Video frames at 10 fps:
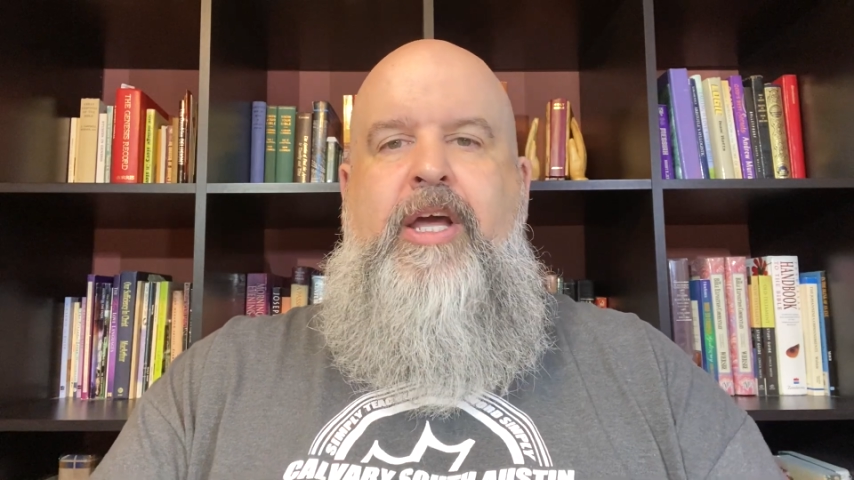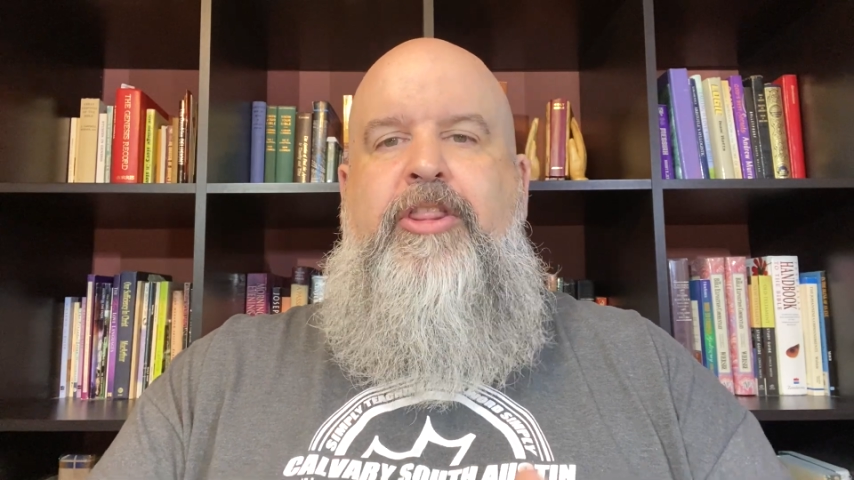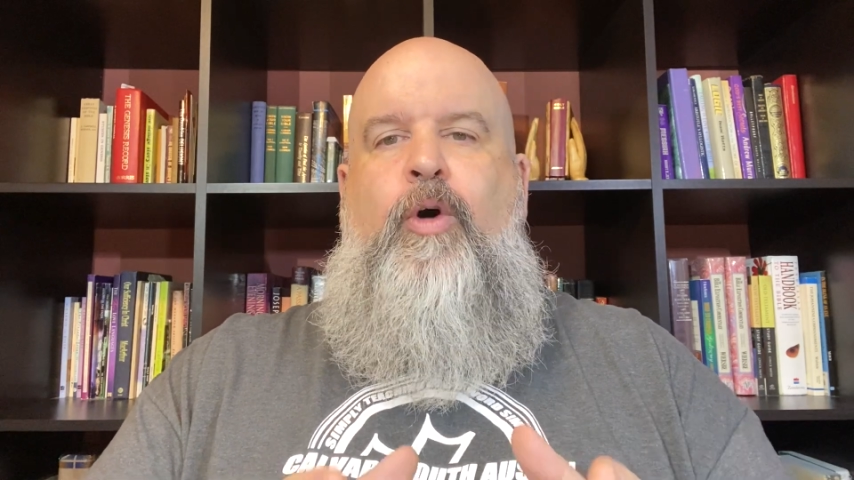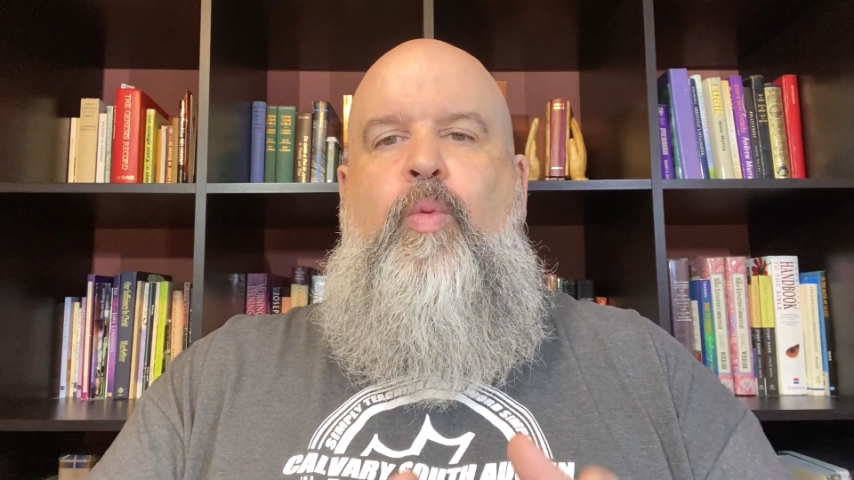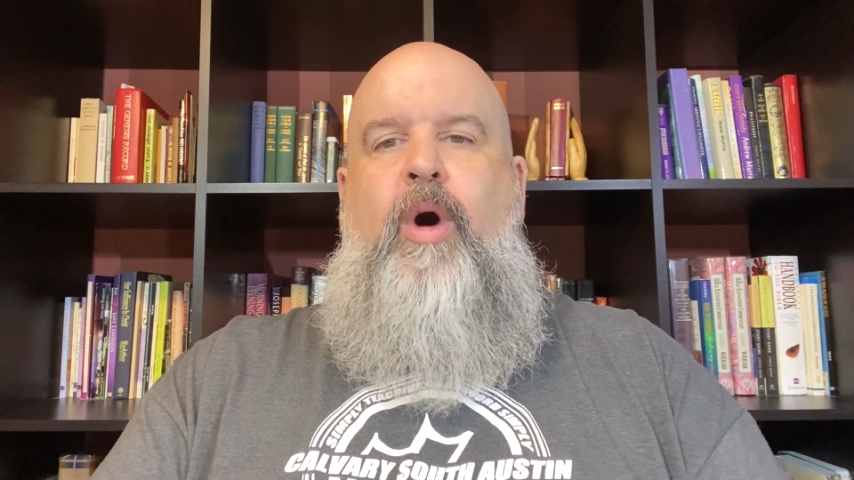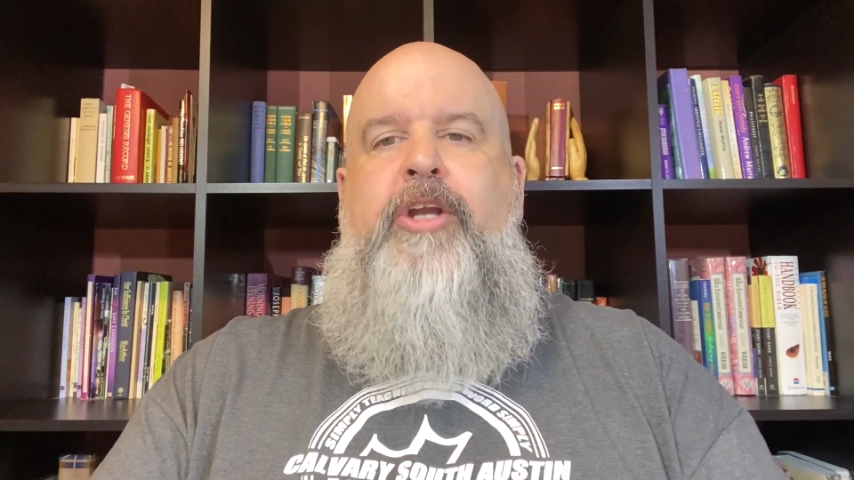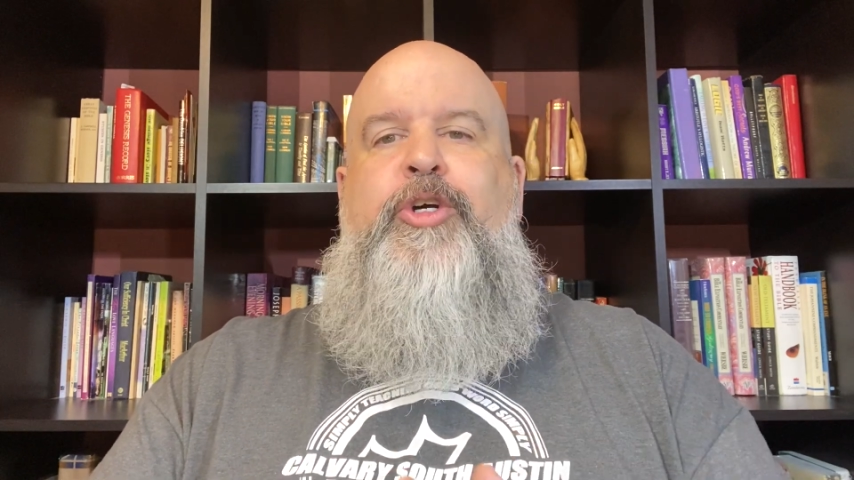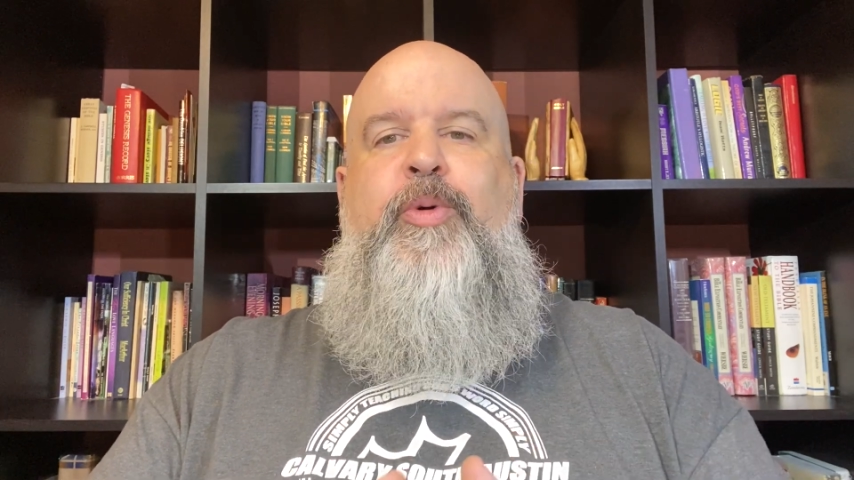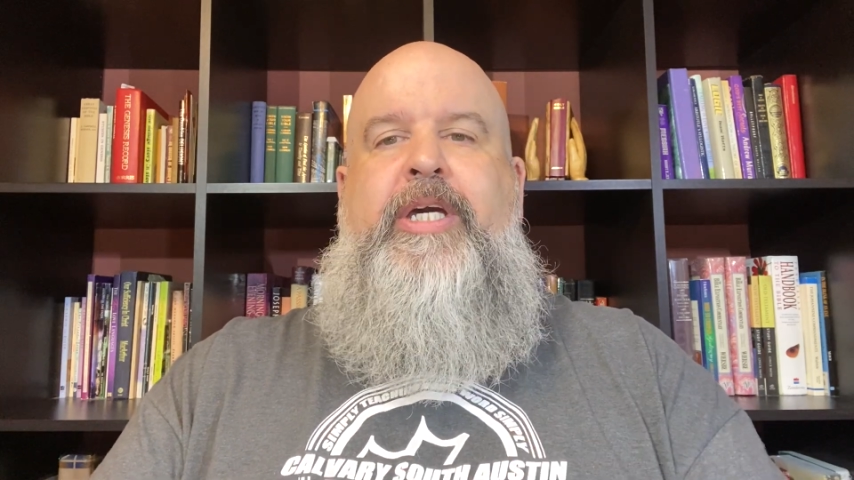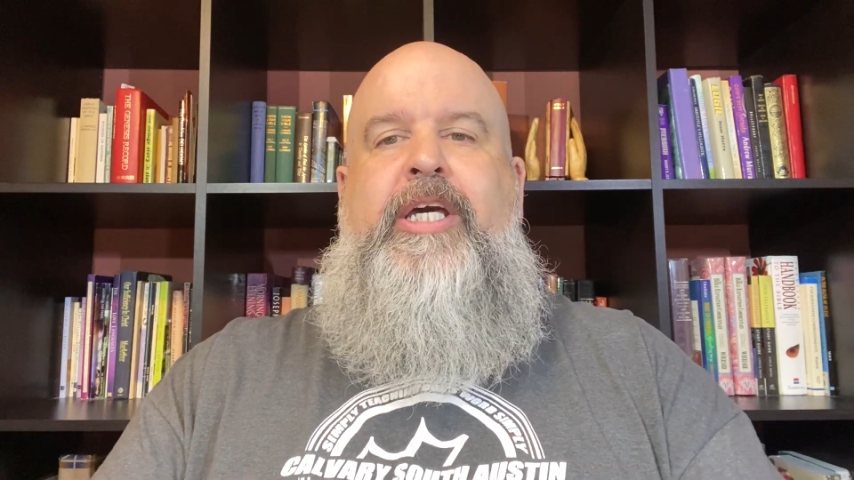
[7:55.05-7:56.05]
the one
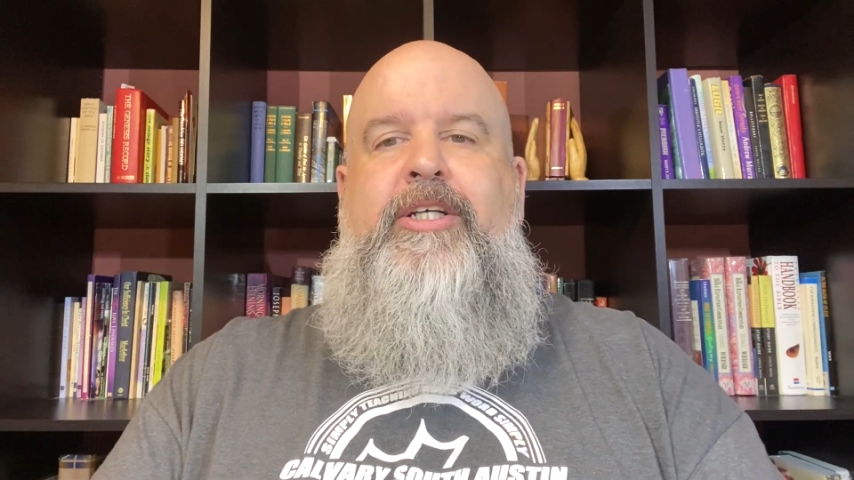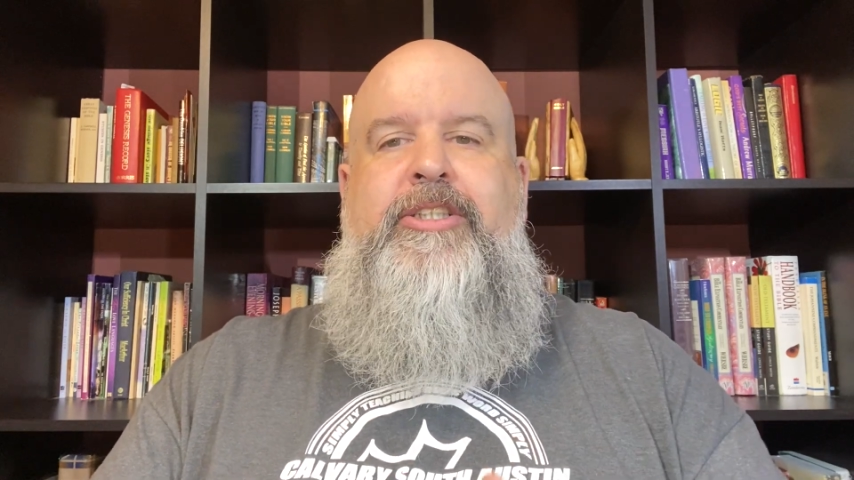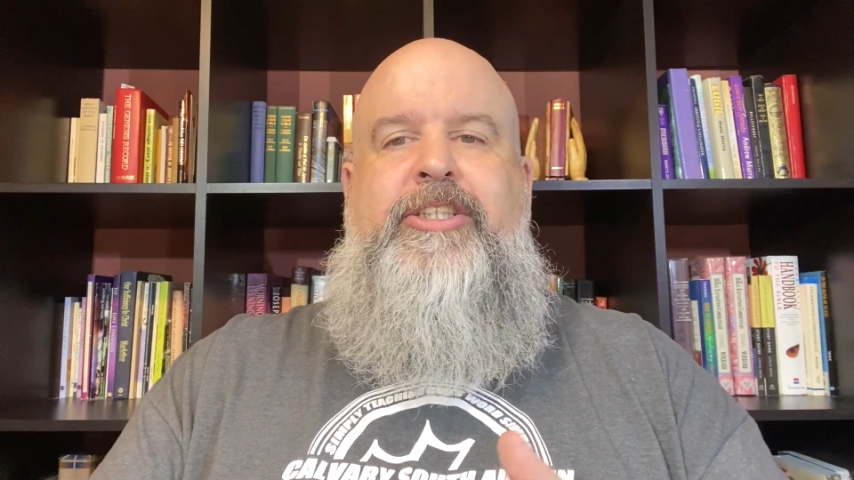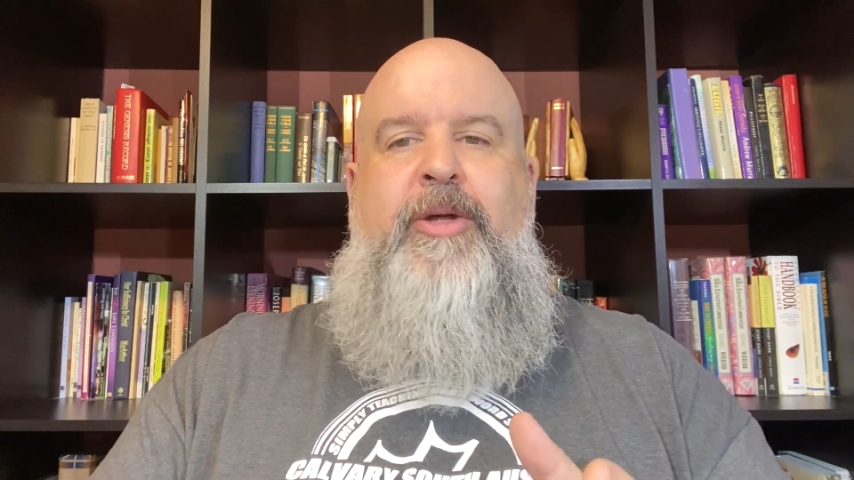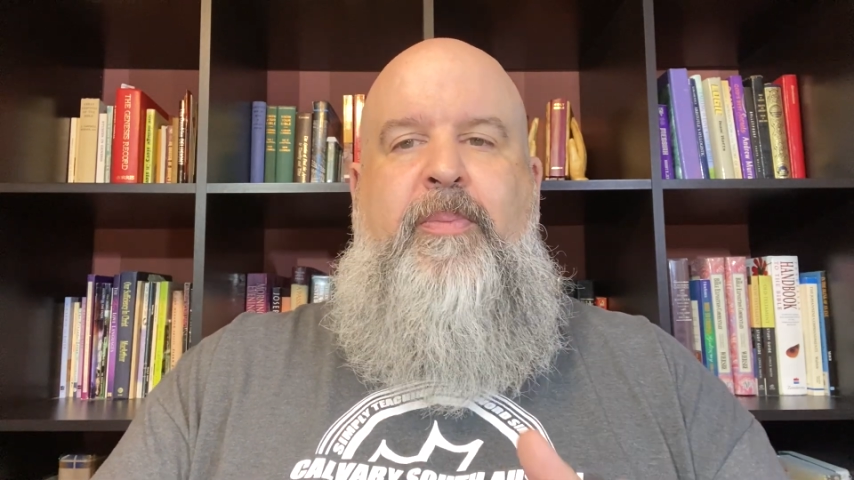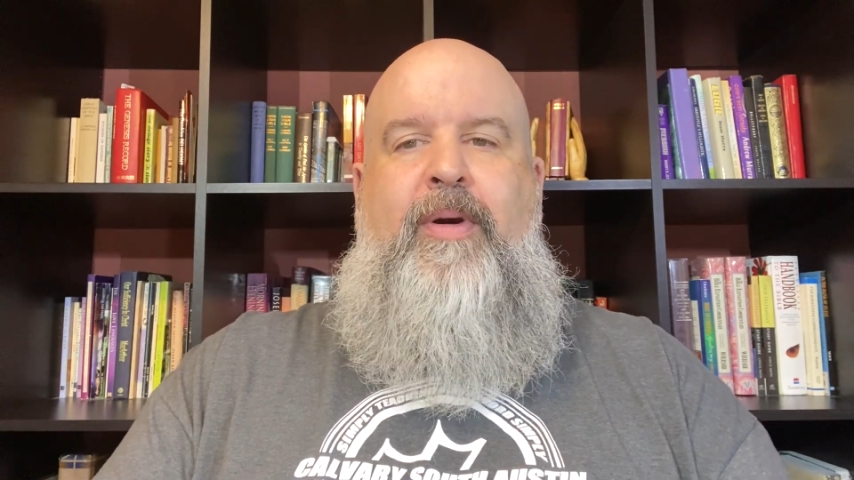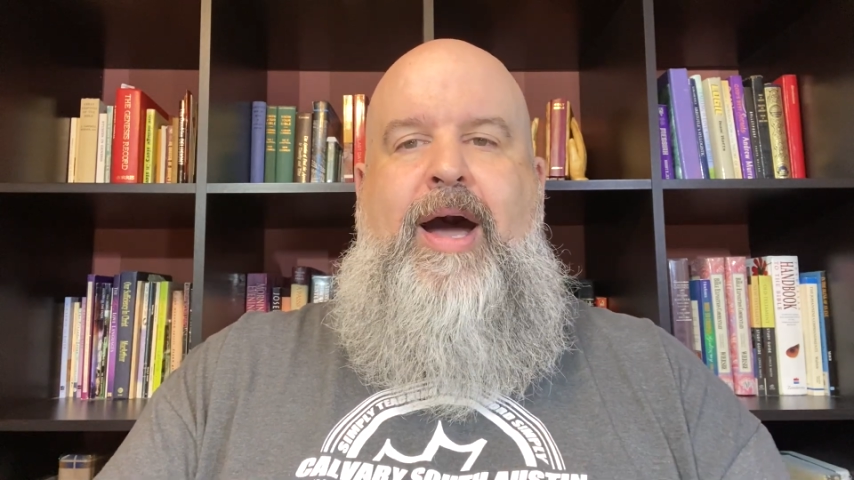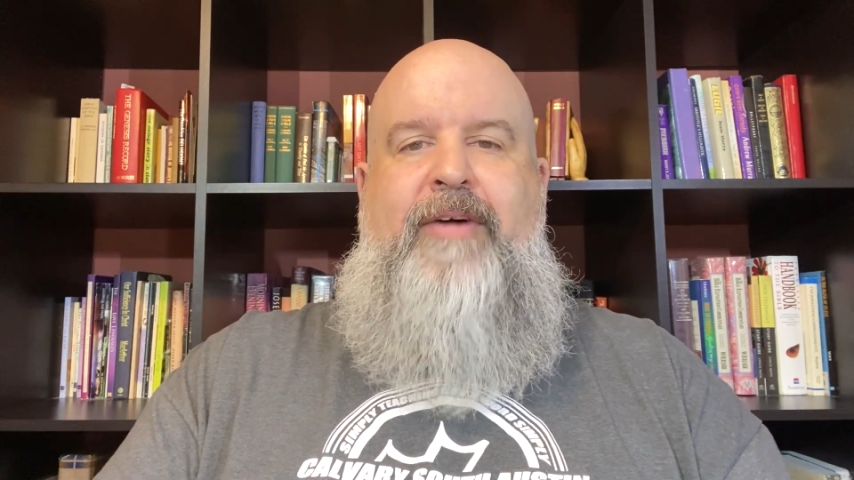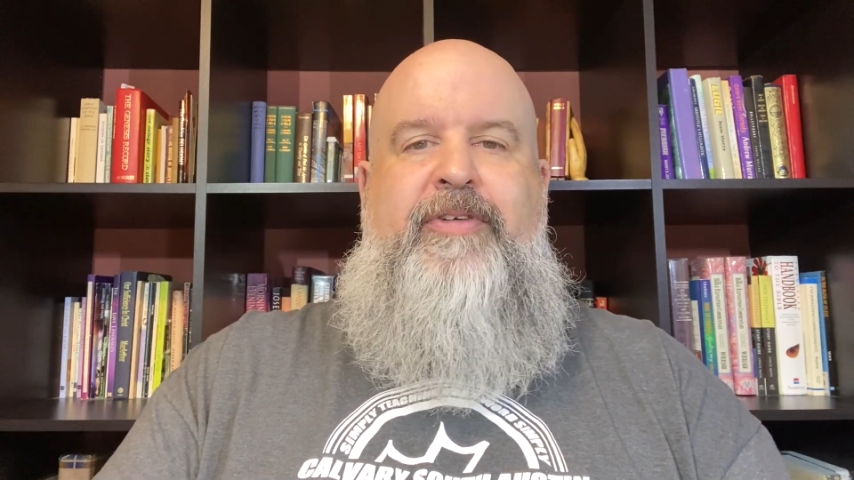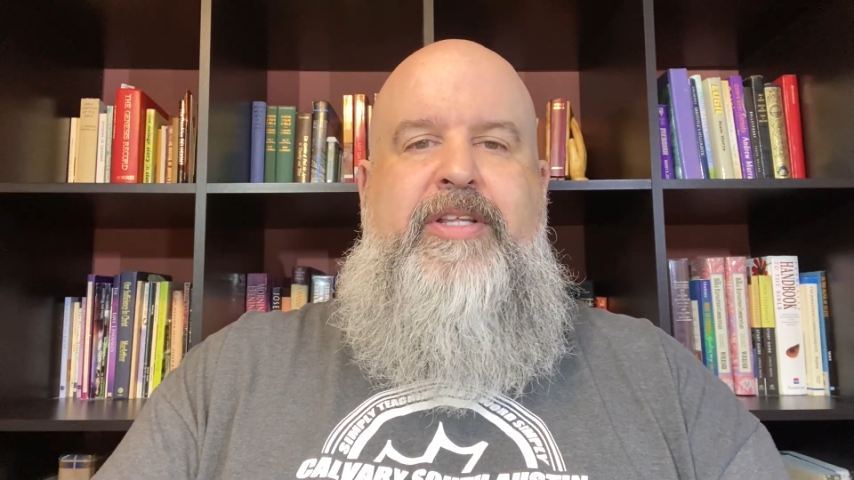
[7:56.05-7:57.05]
who kills the
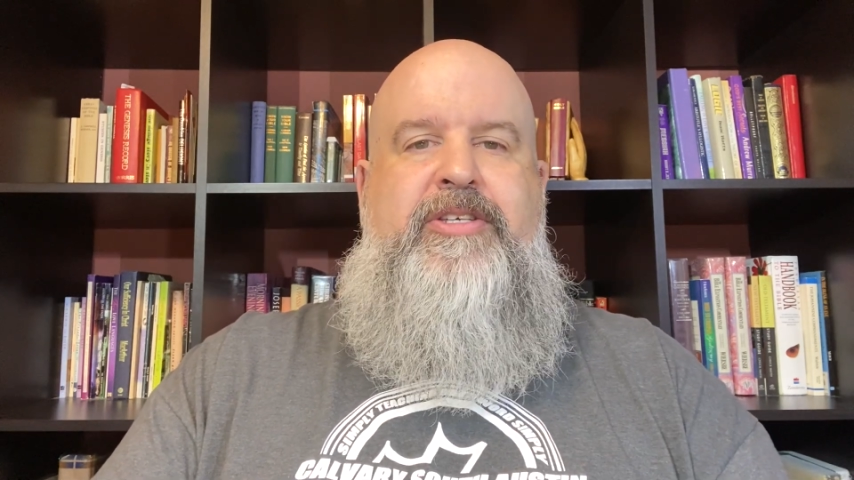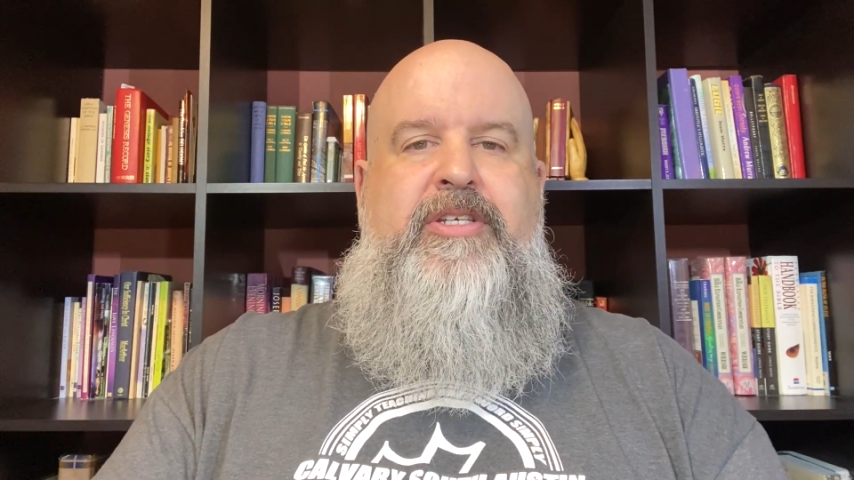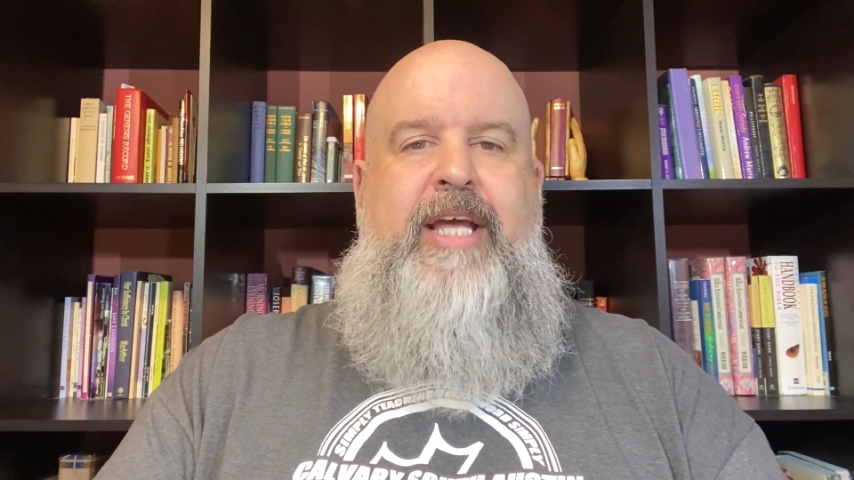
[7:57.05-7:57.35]
prophets